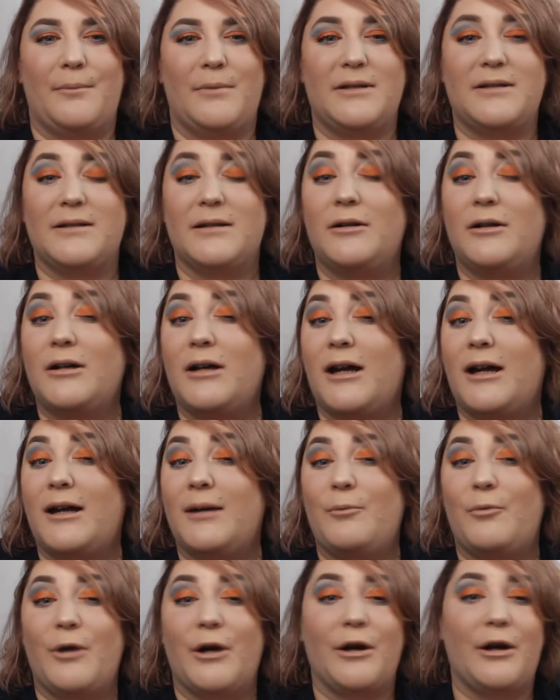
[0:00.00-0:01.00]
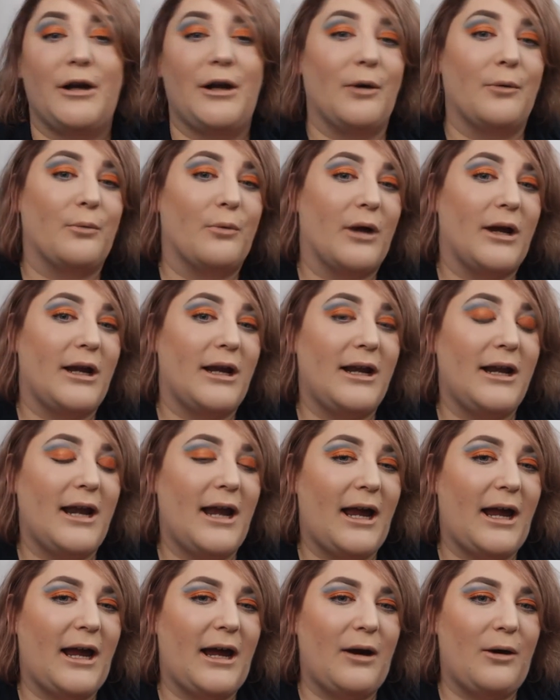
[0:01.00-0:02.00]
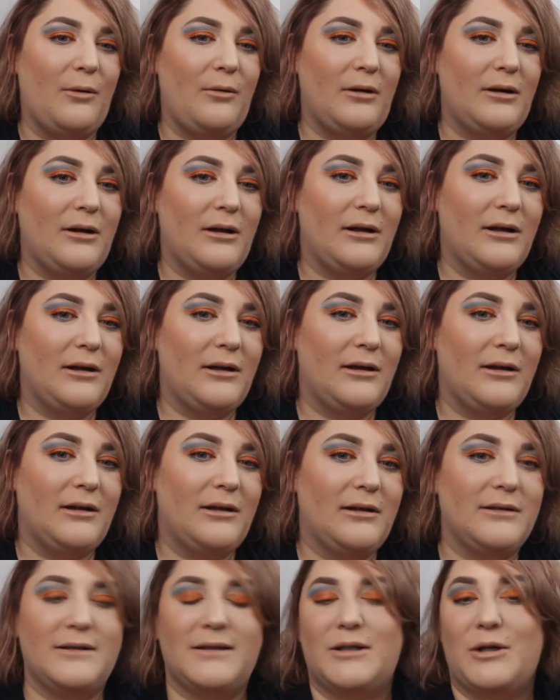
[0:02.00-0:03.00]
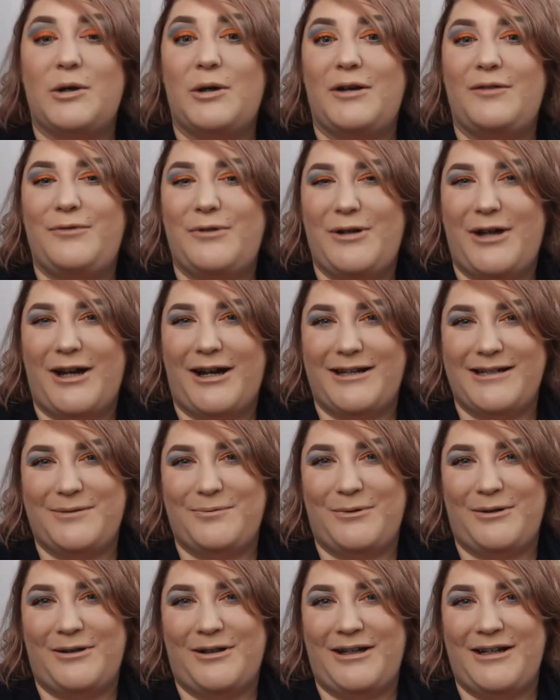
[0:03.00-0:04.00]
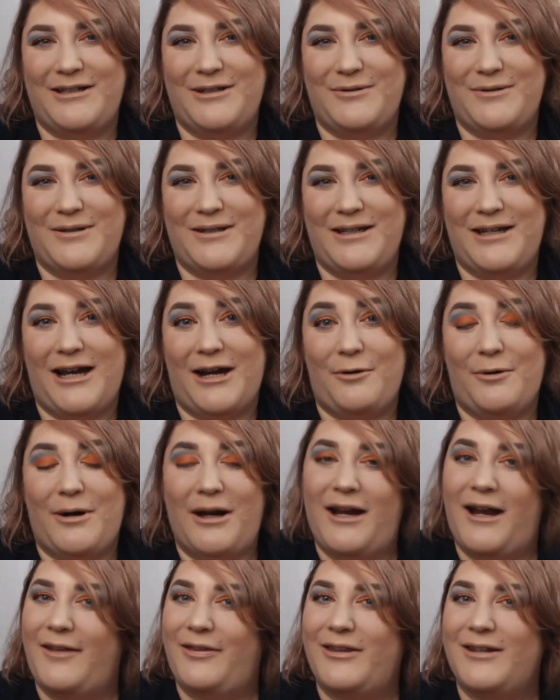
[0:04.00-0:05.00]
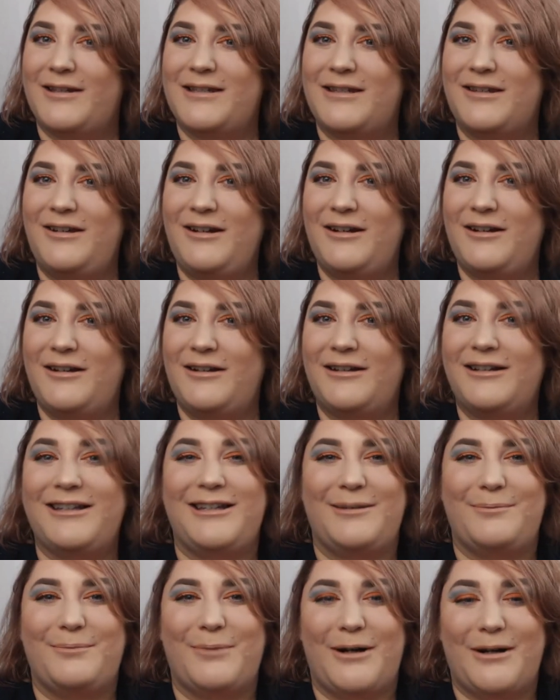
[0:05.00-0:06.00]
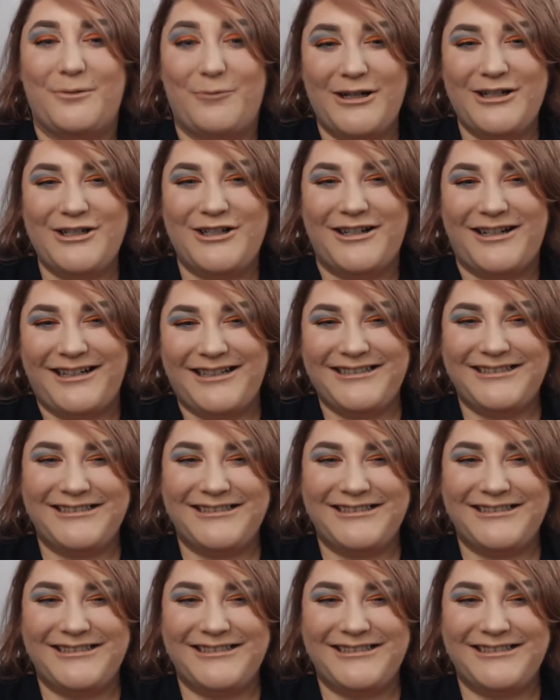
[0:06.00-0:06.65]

It's the look I'm wearing right now. So if you guys would like to see how I got this look, keep on watching.